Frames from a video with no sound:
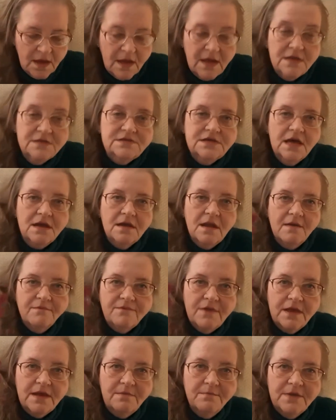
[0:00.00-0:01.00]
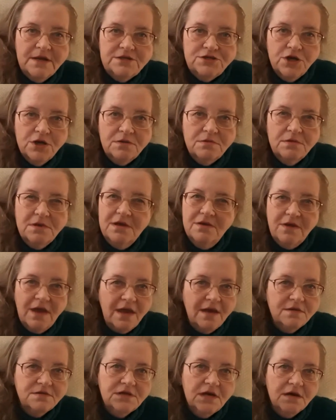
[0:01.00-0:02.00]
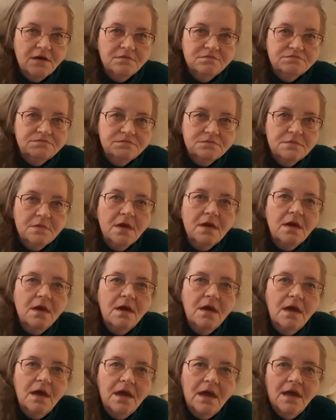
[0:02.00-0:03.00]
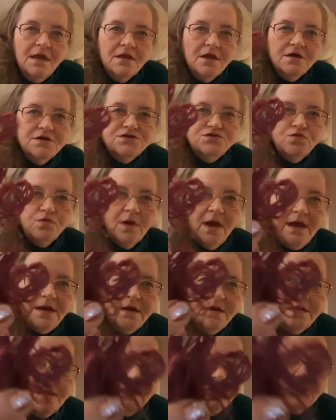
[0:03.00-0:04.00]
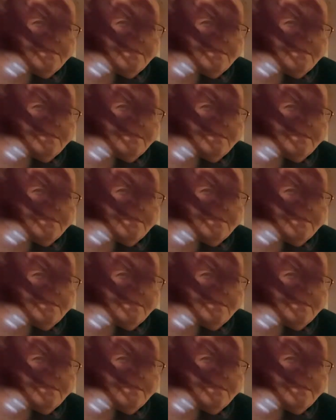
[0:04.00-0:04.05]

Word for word: It's that lovely magenta. You can't tell. It looks red in here.